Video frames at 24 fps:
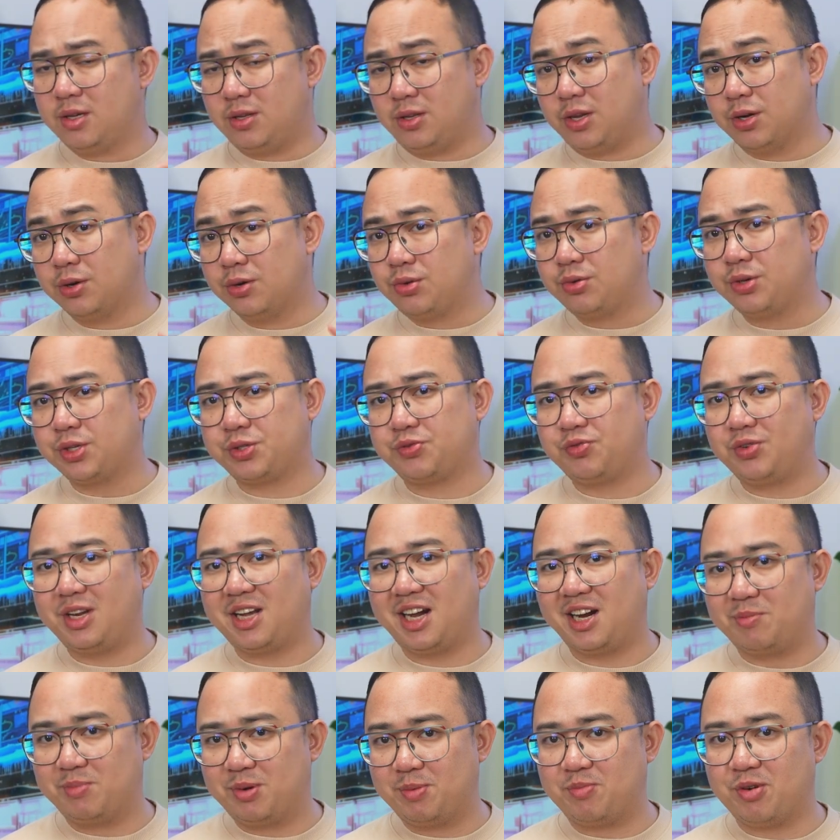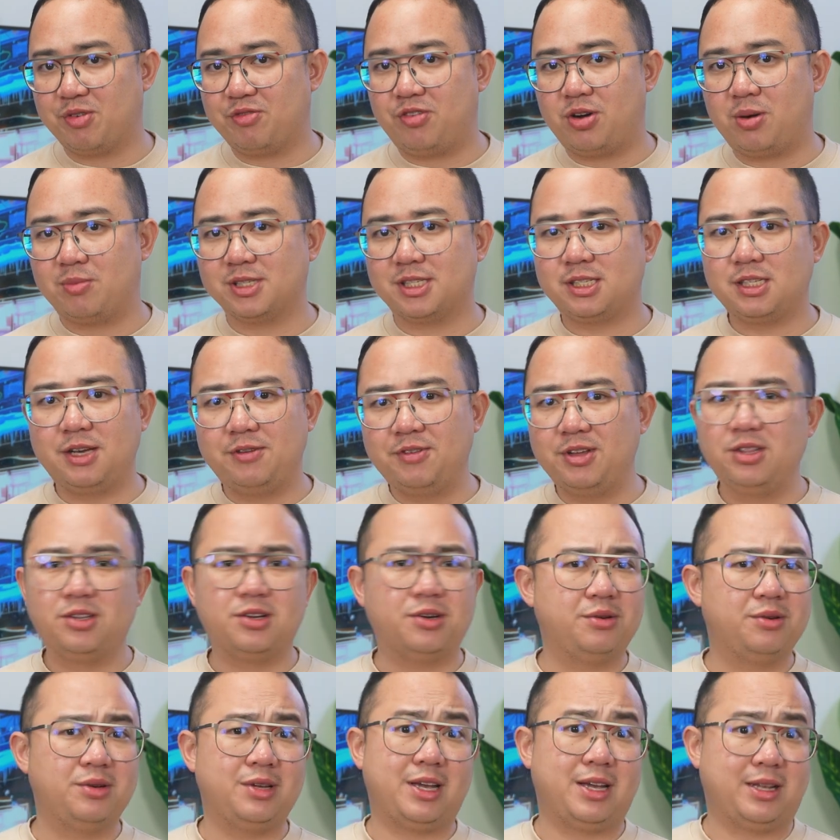due to its reliable performance, even
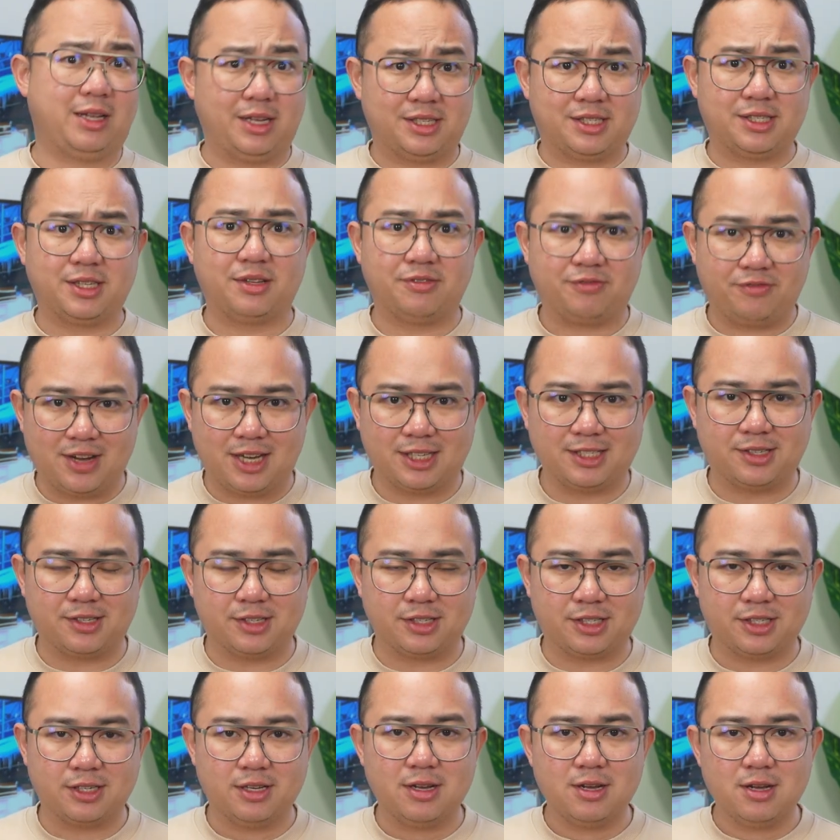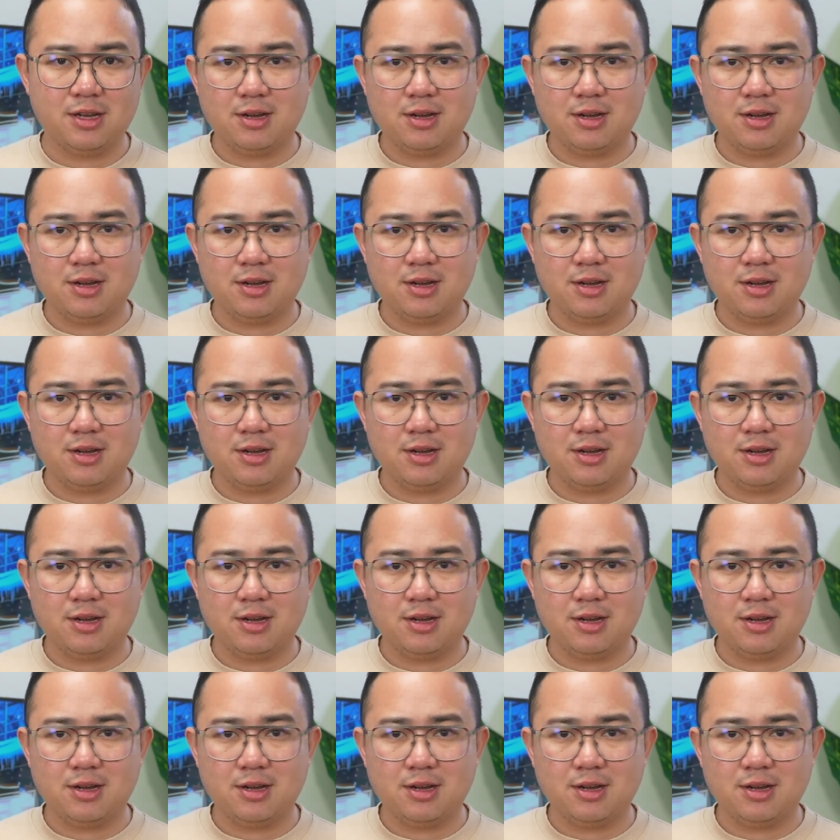though it isn't the fastest.